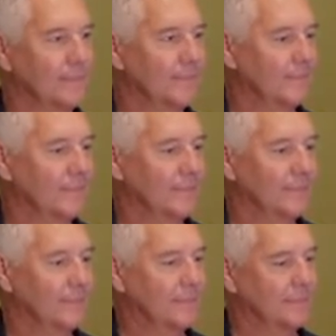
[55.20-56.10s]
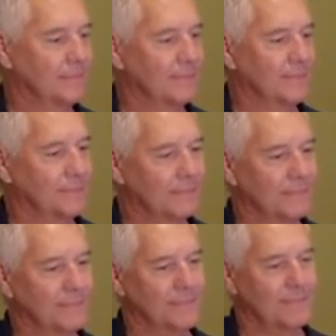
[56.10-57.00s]

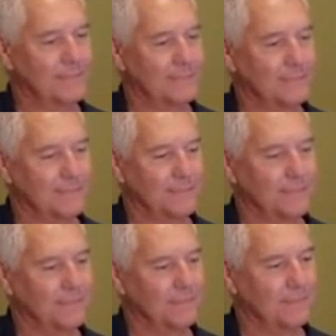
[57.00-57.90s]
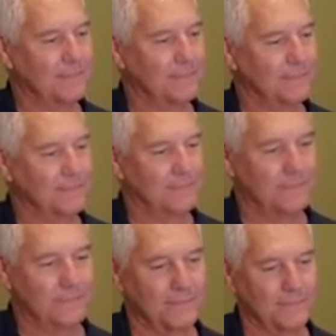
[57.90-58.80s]

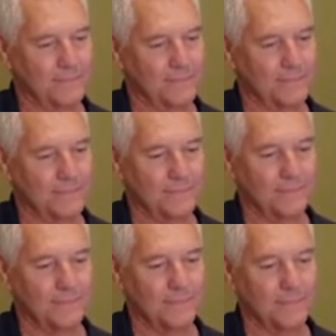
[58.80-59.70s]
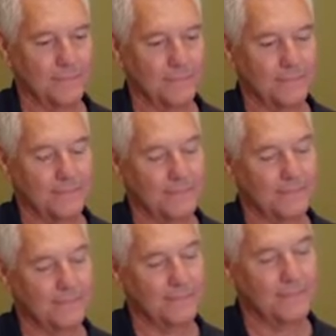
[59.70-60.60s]
This person isn't speaking.